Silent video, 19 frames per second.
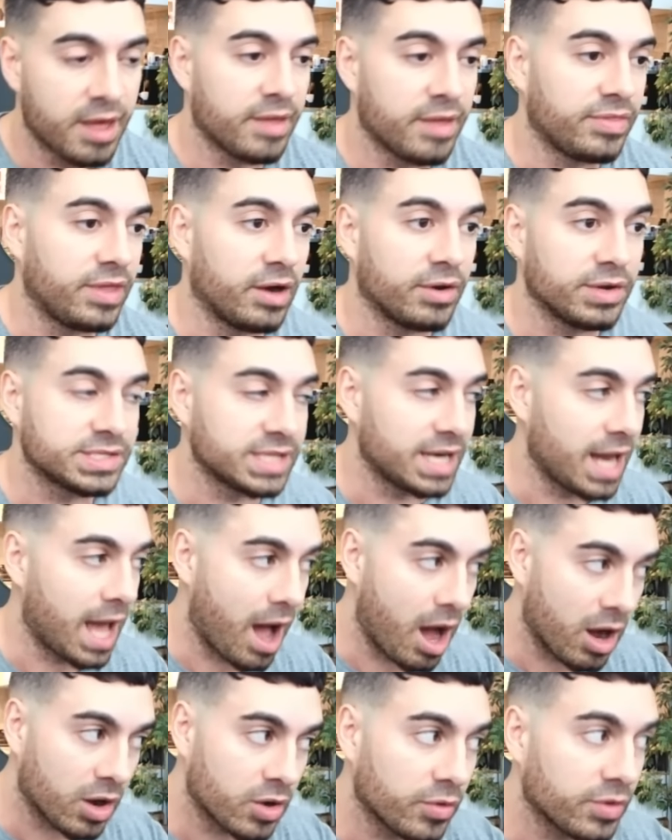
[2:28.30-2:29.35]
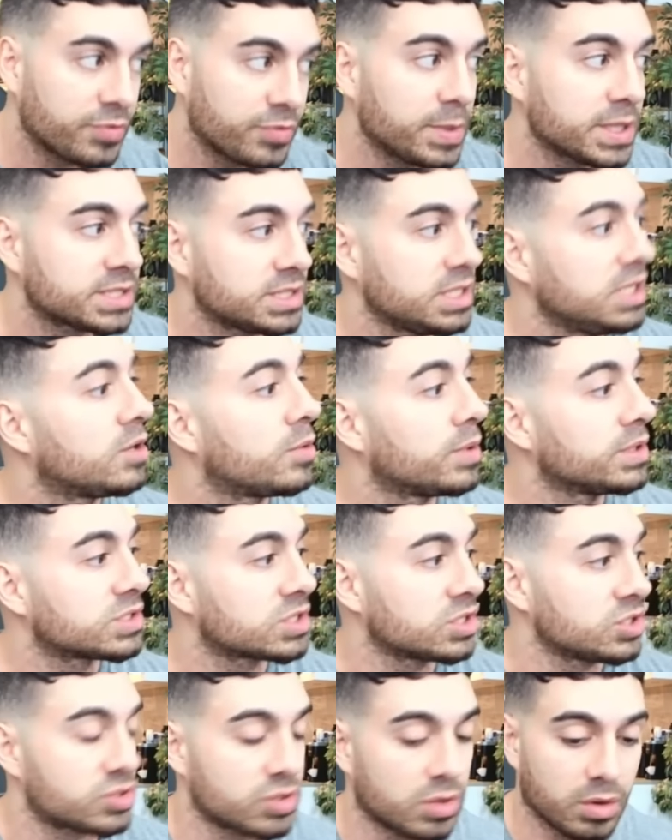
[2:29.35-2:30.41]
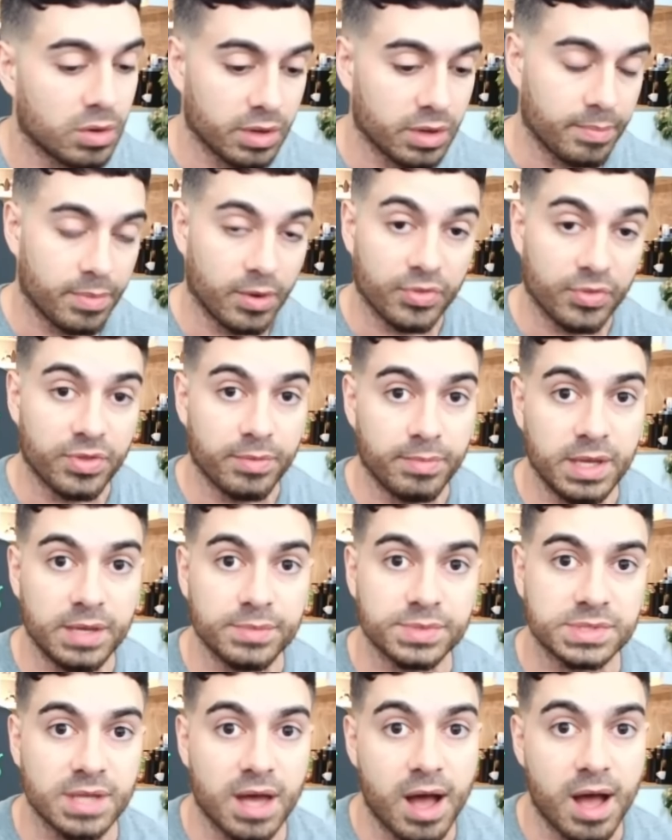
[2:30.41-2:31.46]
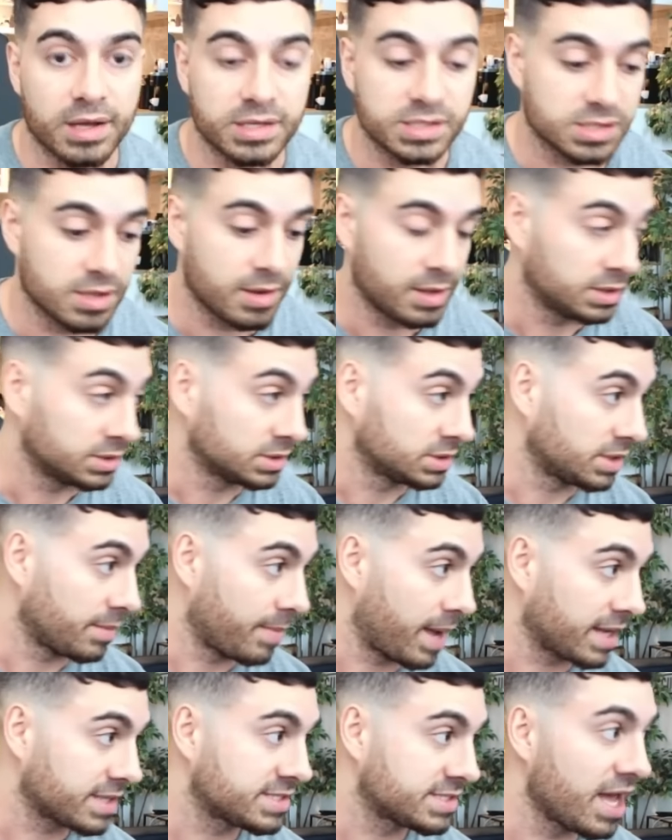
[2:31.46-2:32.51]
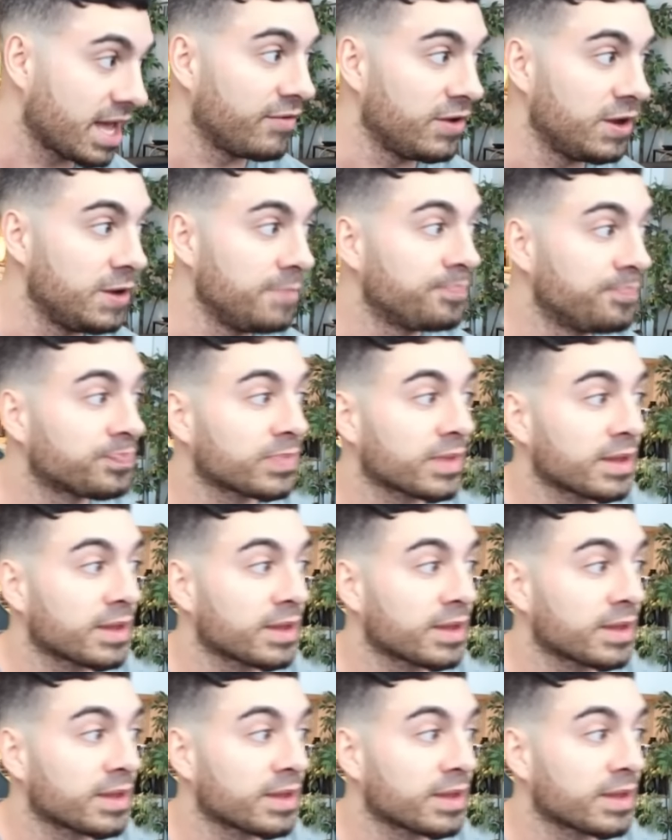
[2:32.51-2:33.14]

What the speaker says: there is an algorithmic sequence controlling both the meme stocks, the Mag 7,